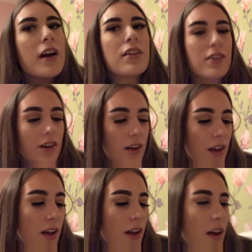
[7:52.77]
So,
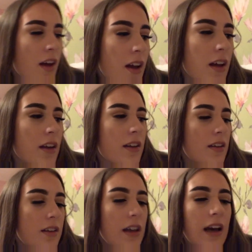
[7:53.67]

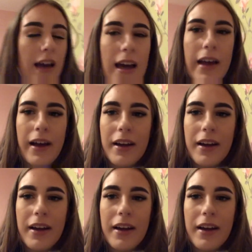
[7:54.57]
yeah.